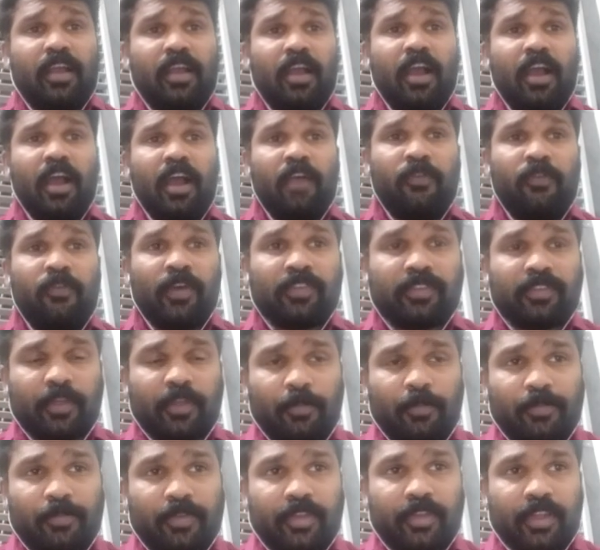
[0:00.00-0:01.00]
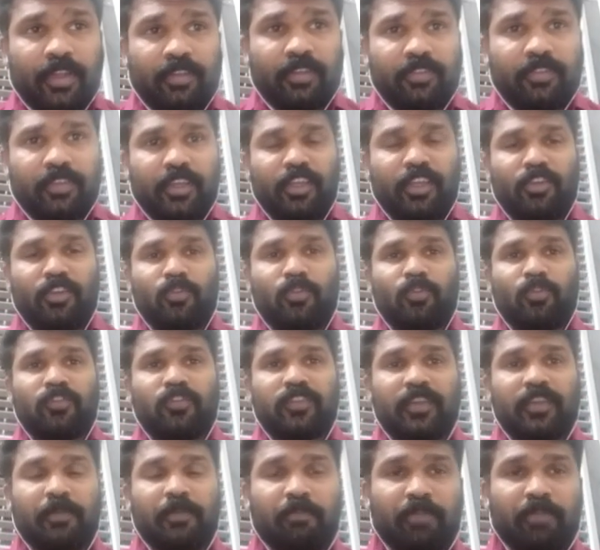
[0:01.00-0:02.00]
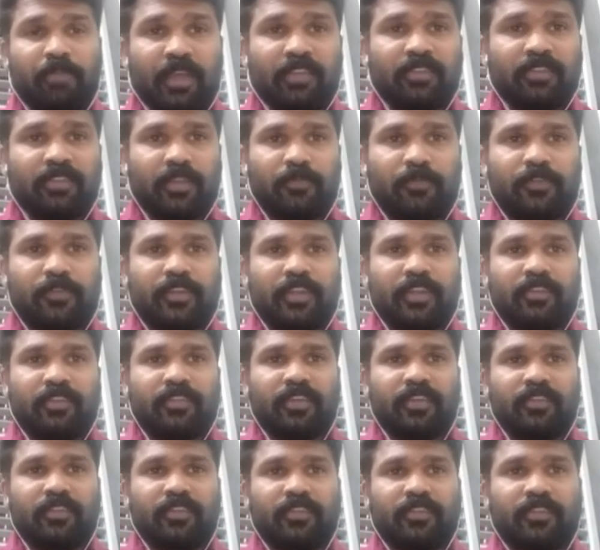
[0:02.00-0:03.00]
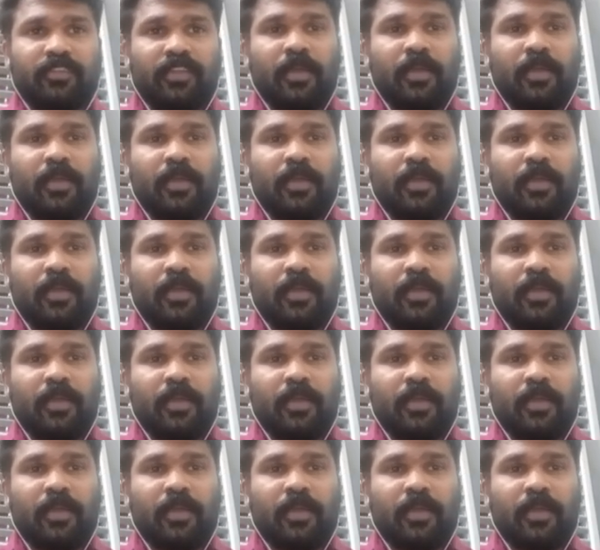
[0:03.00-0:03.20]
of a substance into simpler substances